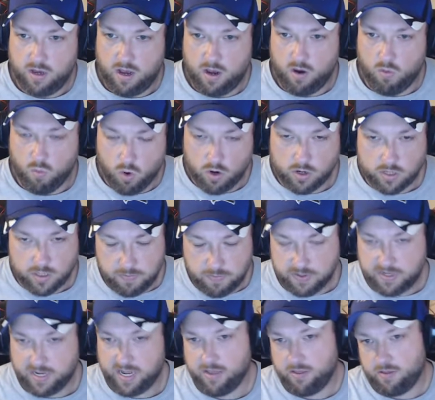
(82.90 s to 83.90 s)
work to
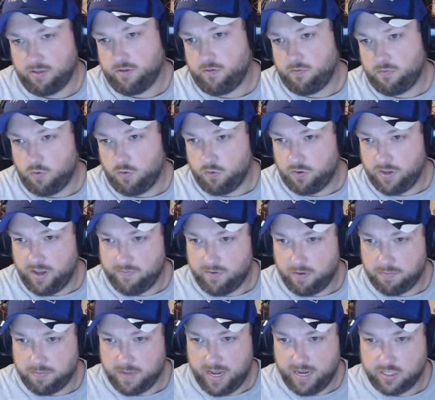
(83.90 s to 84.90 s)
put together this full dev
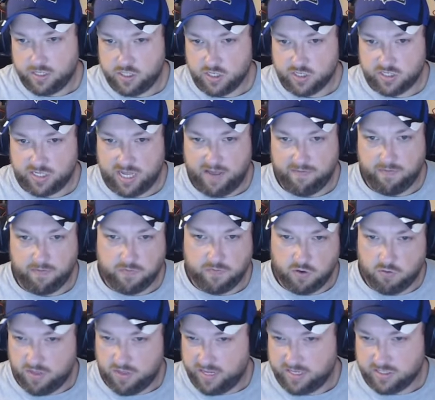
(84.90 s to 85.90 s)
update just to have a
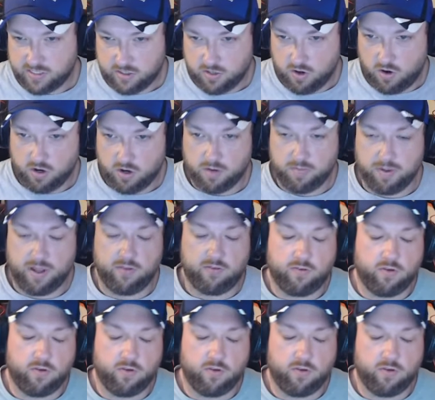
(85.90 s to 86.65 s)
few things to talk about.